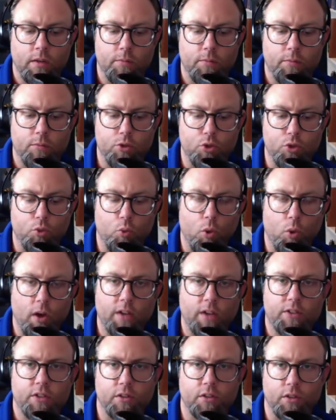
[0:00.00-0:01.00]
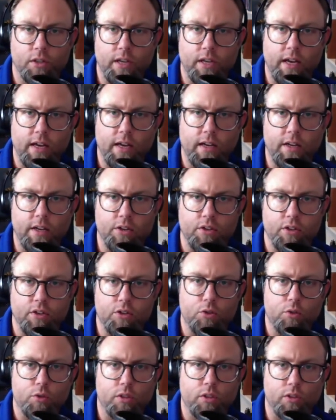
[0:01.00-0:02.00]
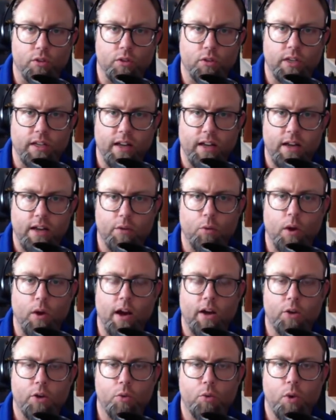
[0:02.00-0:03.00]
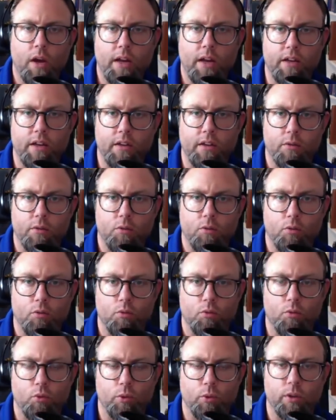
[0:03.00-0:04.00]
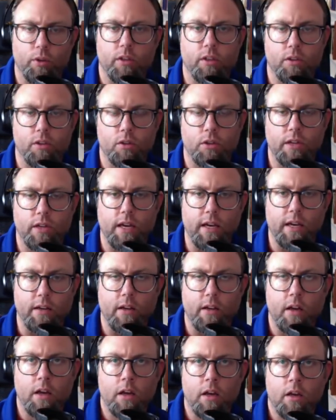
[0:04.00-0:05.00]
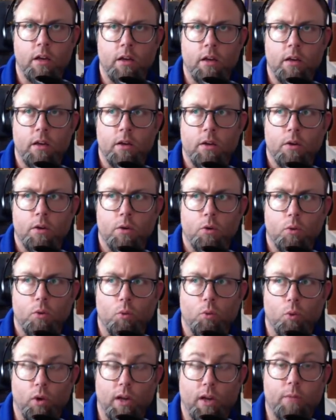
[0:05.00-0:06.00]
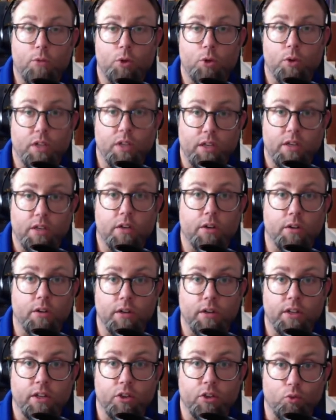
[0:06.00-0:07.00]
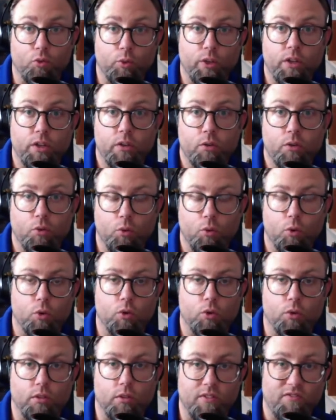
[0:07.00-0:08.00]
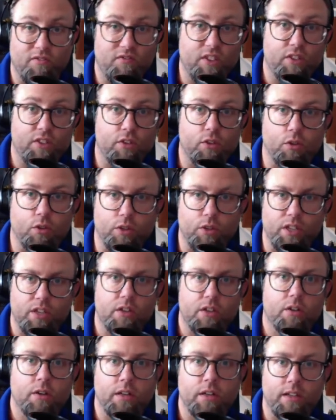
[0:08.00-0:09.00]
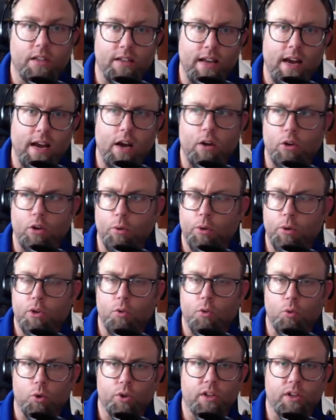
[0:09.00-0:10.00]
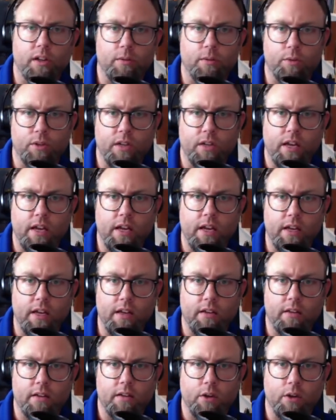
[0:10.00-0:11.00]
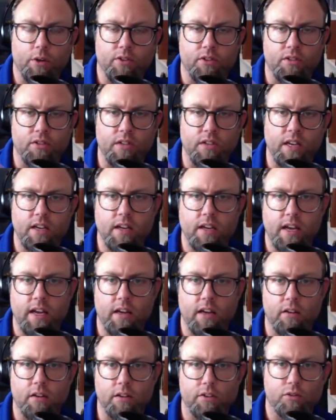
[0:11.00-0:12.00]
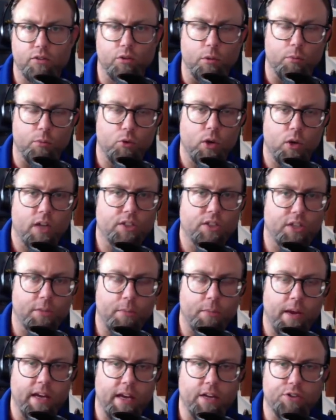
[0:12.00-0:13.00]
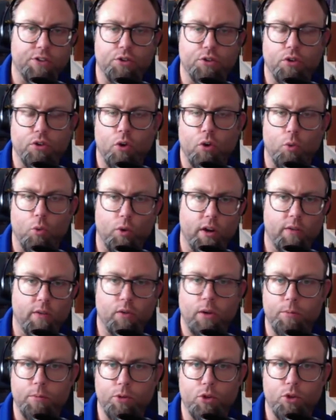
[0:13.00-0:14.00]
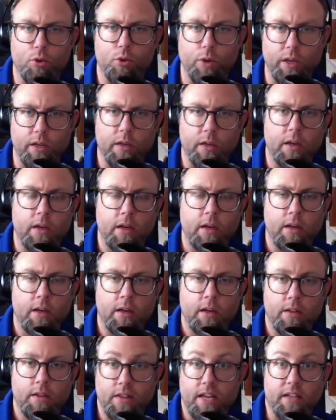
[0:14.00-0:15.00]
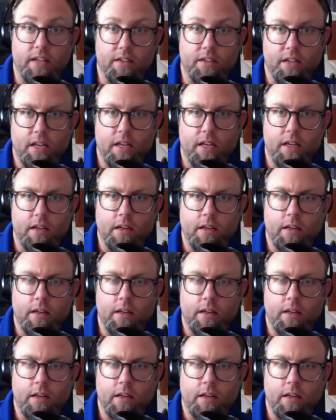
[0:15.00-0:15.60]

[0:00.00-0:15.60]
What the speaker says: you want to look at it, and you can look at, well, how do I really look at what I'm doing here in the real world, the physical here and now, going to work every day, as a data analyst or a project manager or whatever I'm doing that day.